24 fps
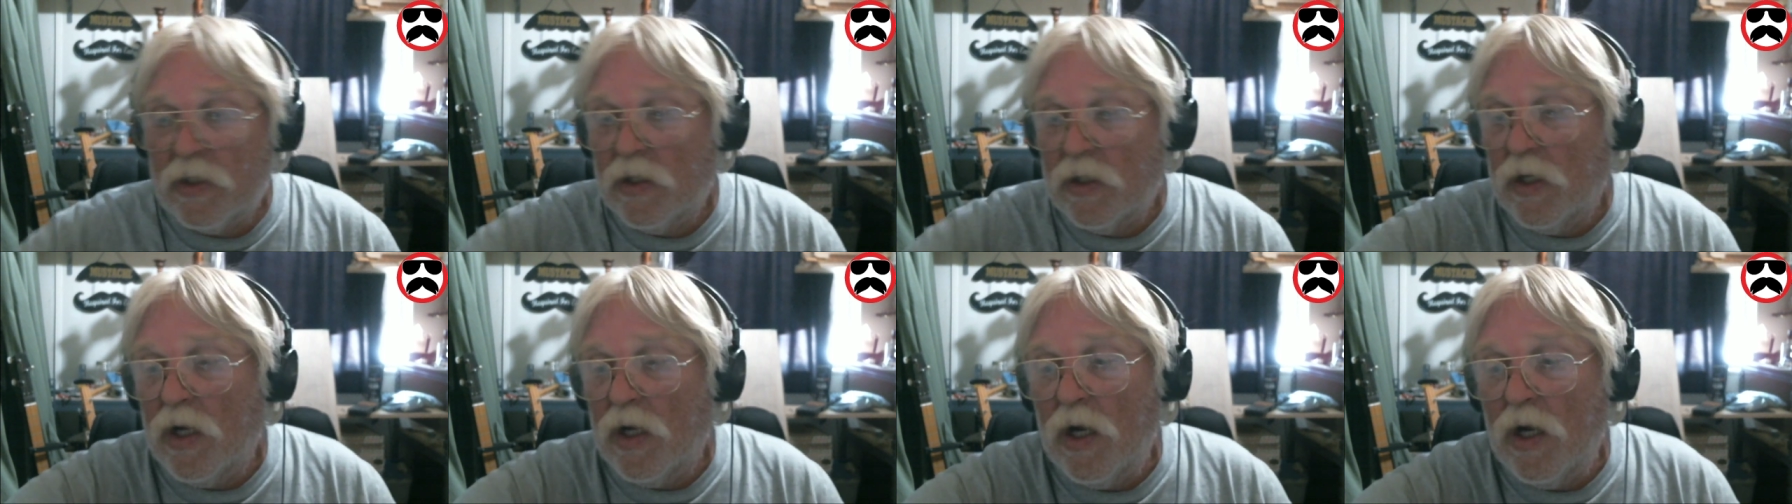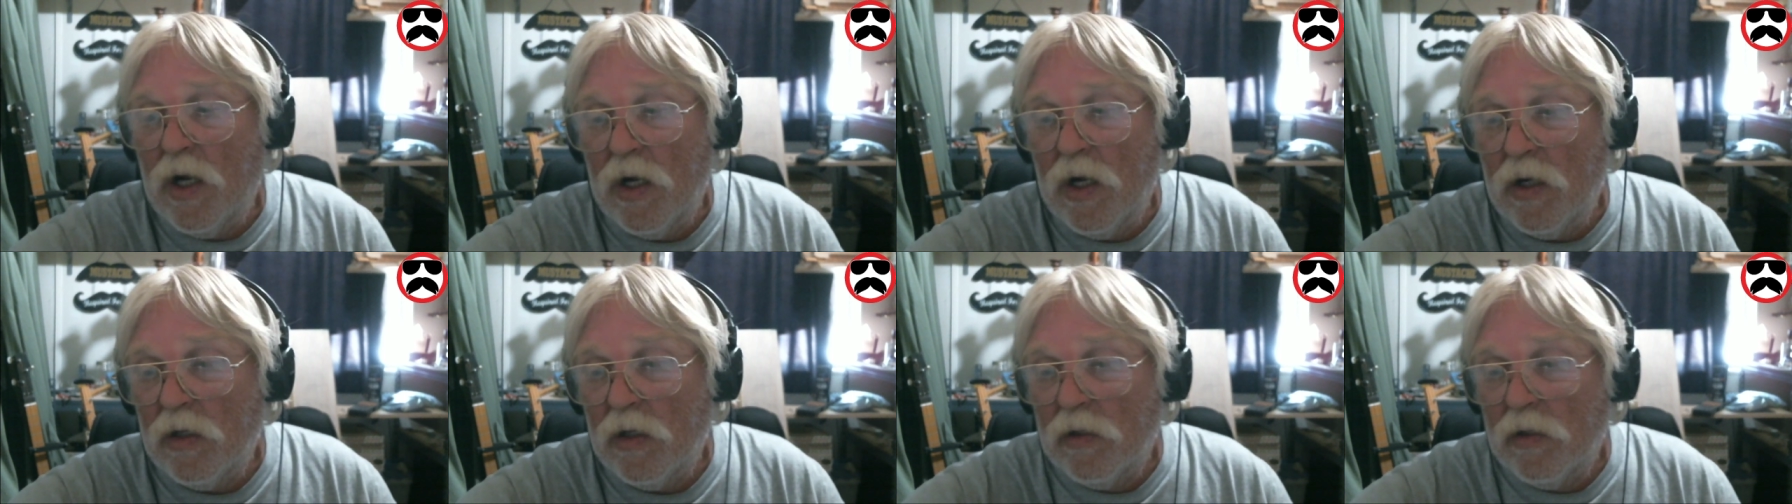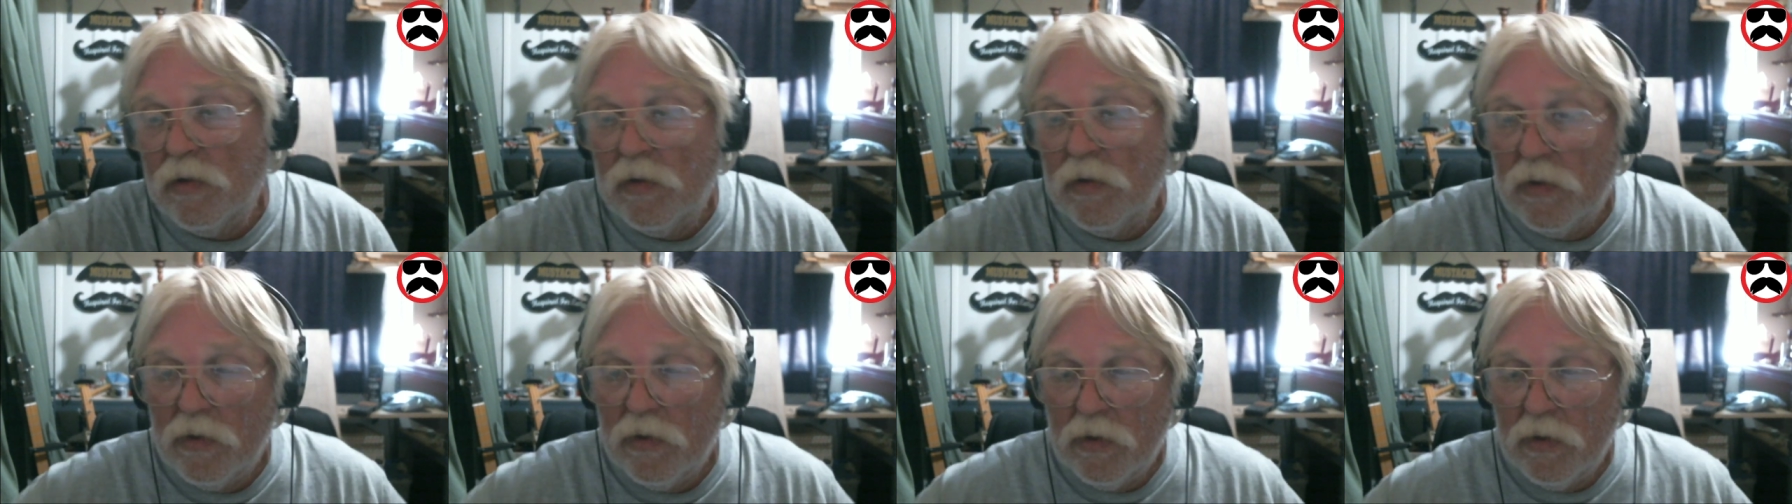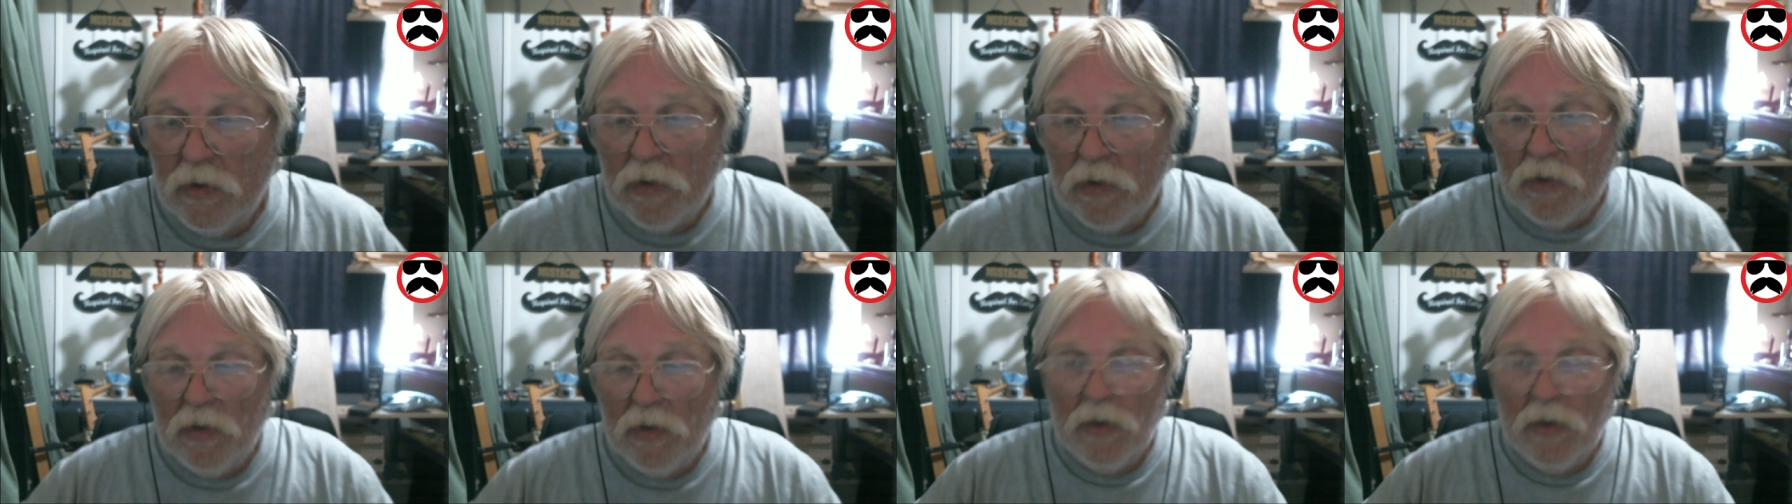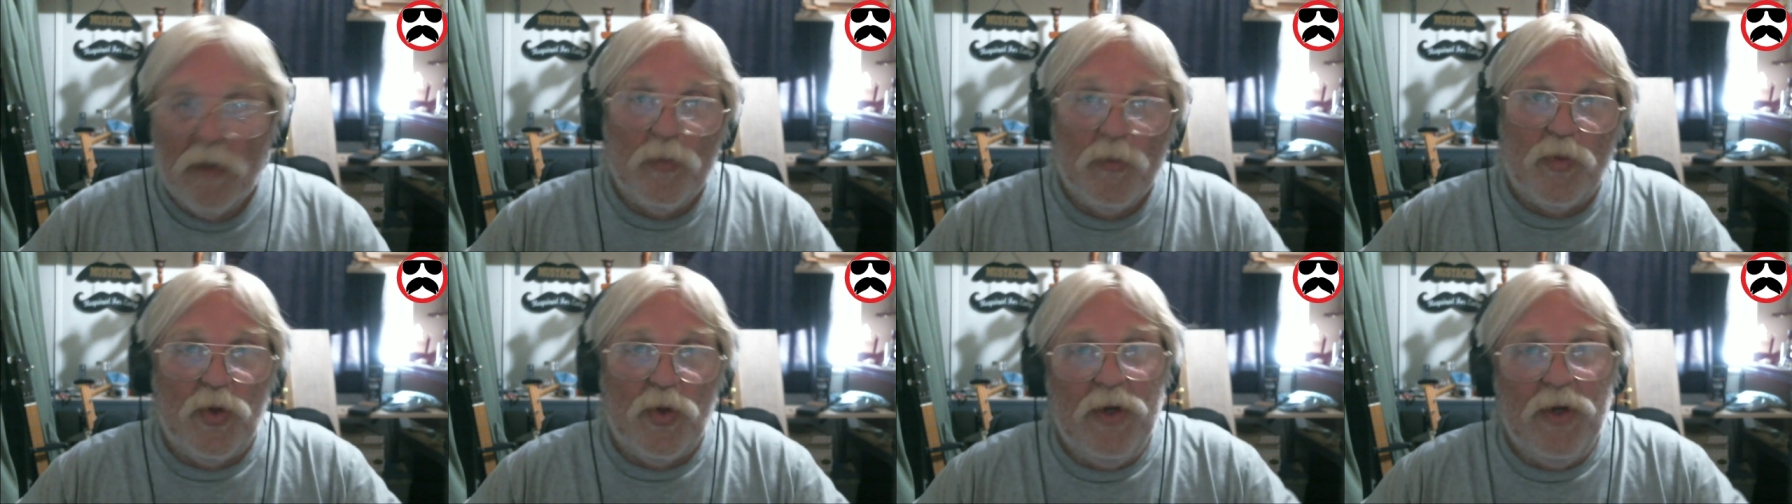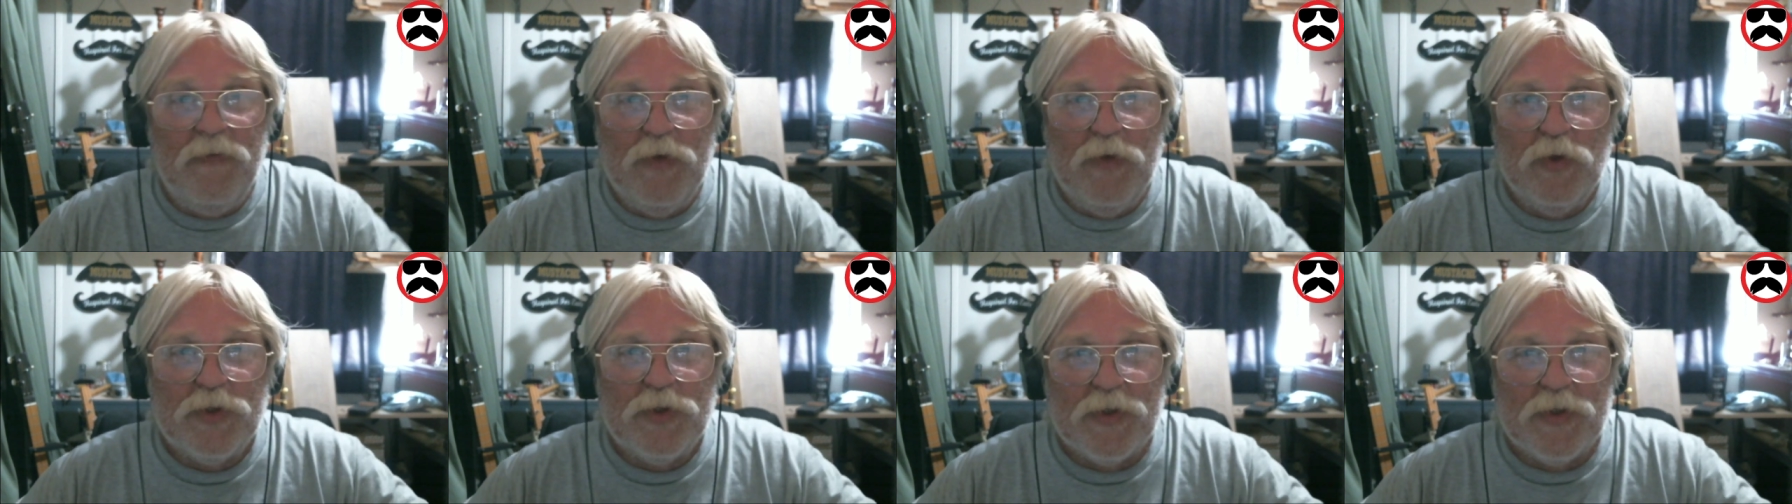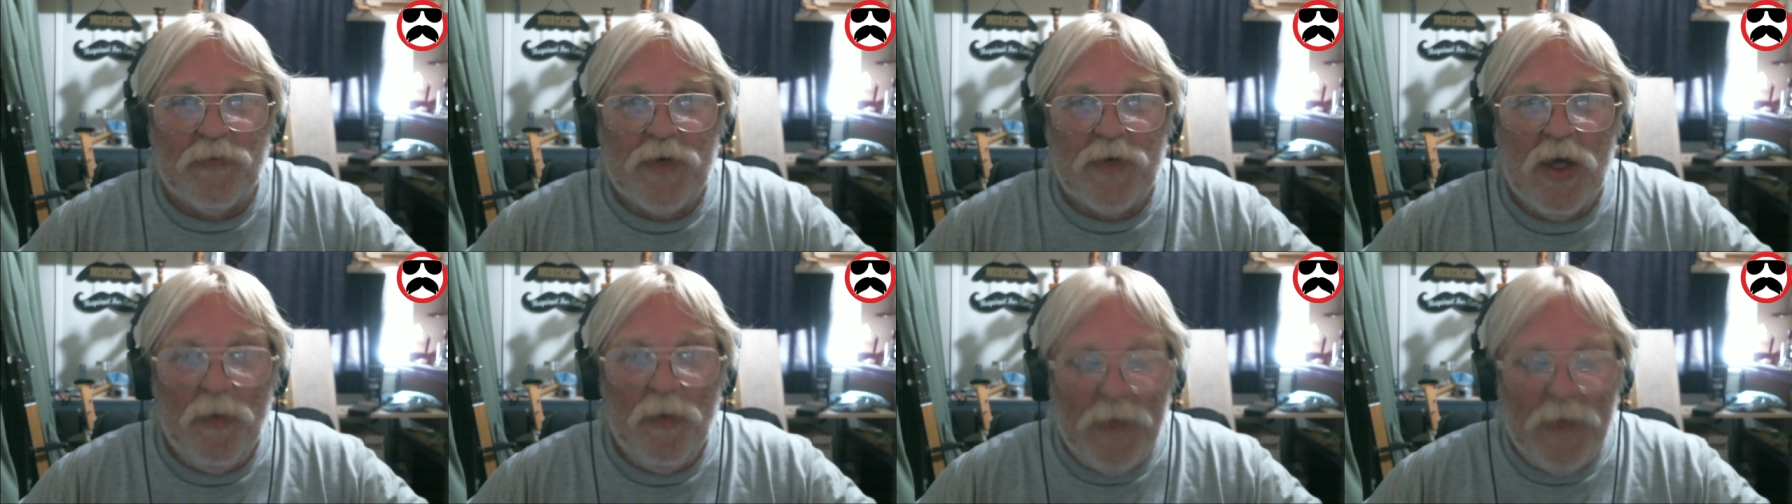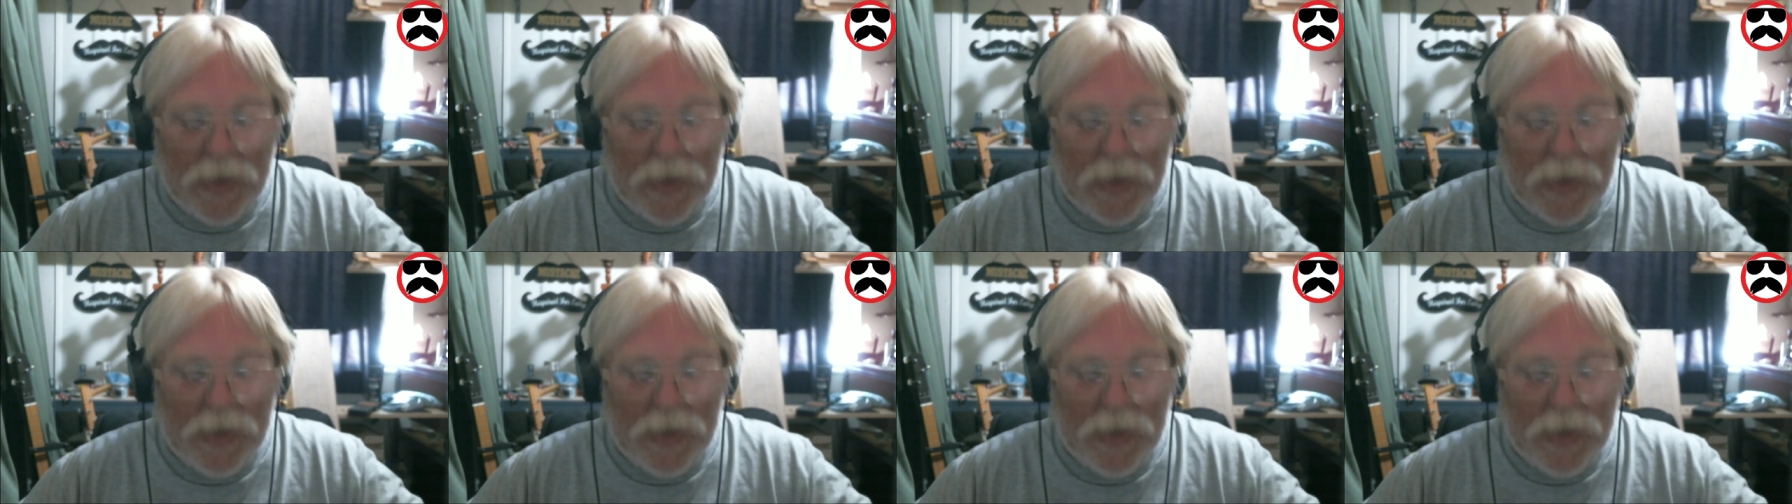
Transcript: uh, previews of coming